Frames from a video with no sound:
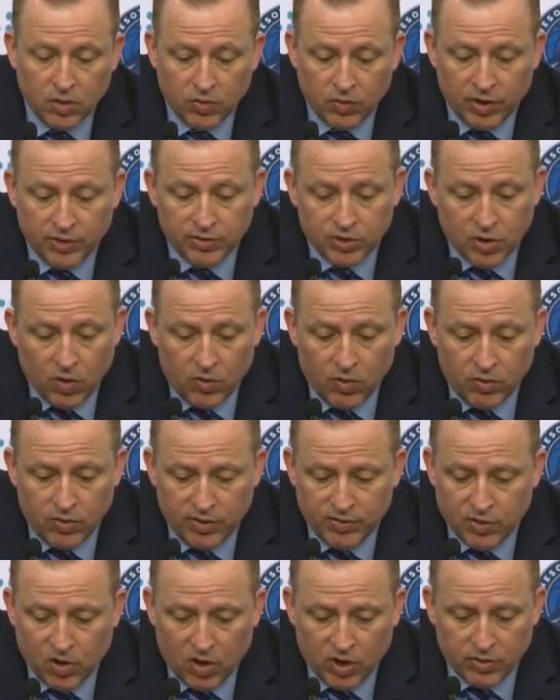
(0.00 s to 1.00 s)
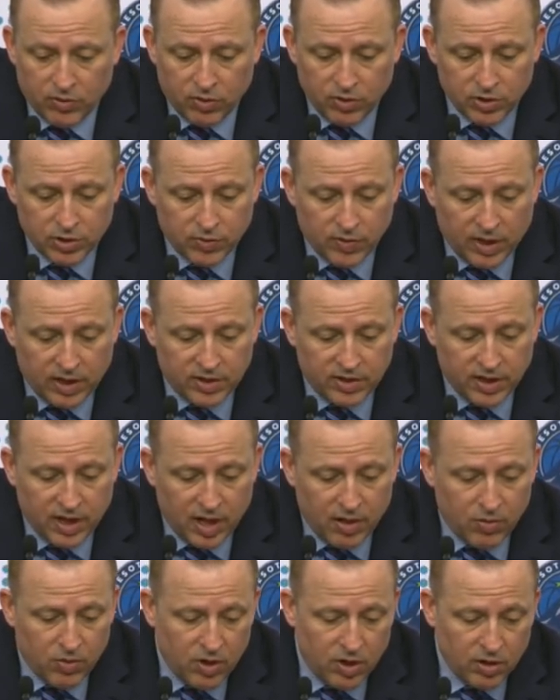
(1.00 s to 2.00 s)
We've gone through a stretch
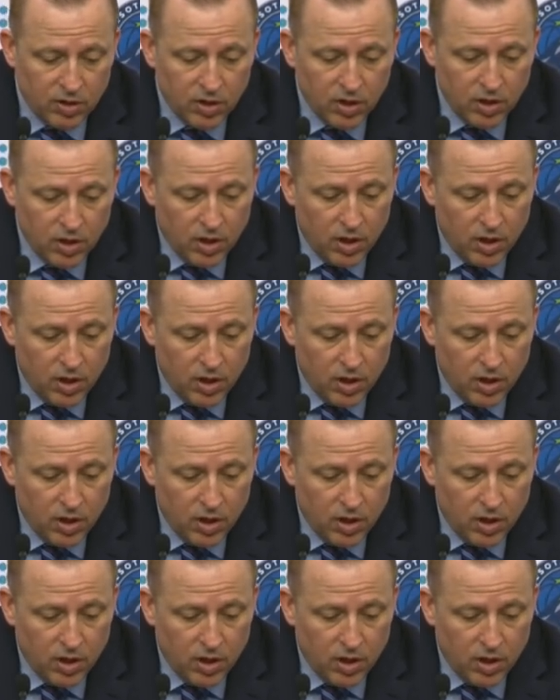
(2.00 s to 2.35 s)
now where